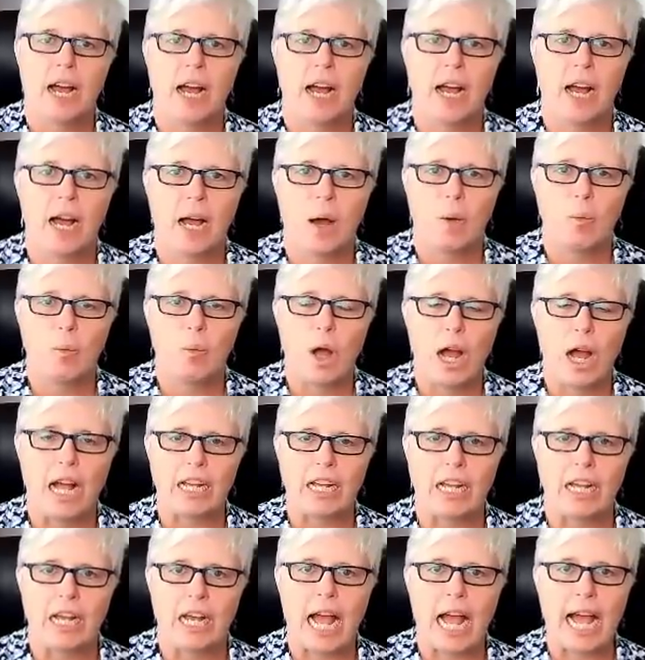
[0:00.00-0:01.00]
Uh,
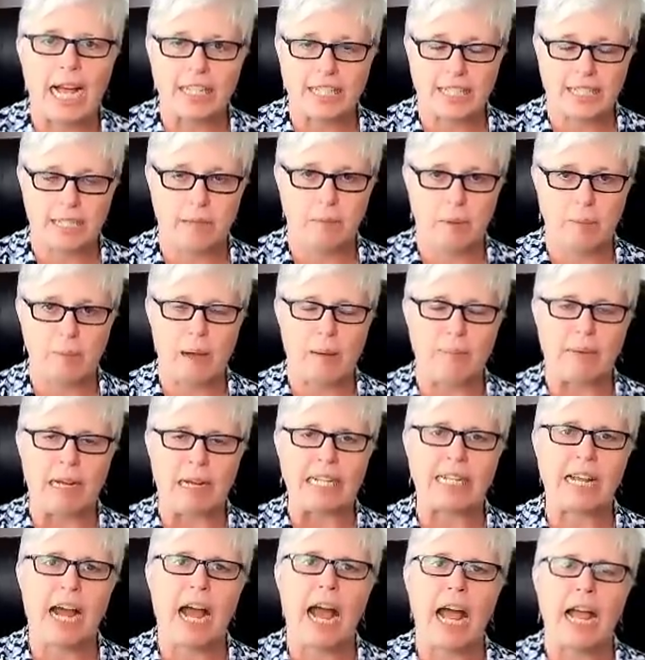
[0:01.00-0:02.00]
why I asked them about my
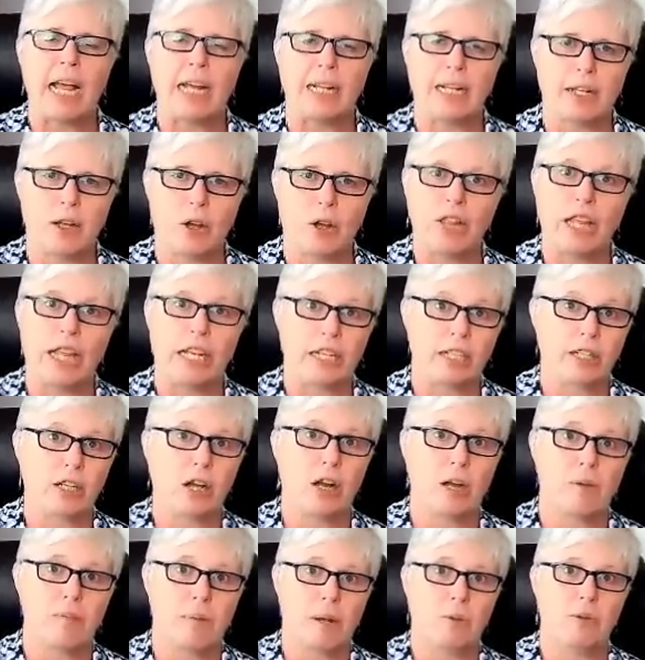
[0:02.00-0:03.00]
diet and all they could
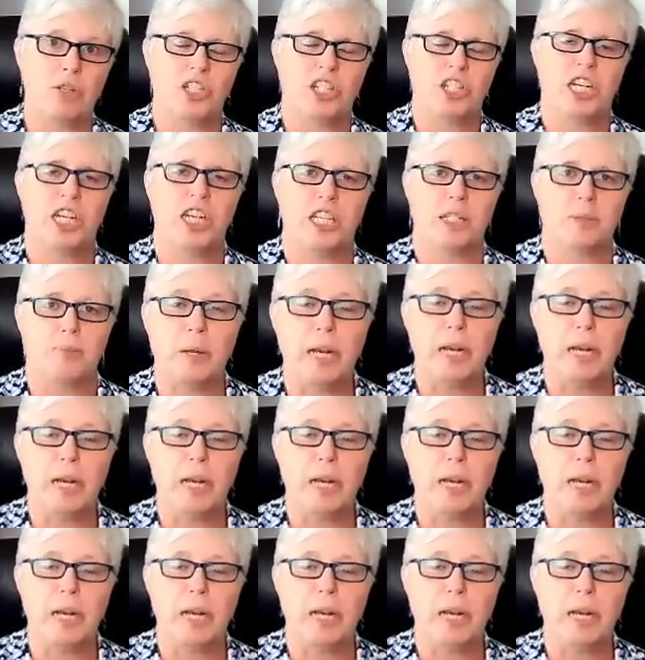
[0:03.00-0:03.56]
talk about was cheese.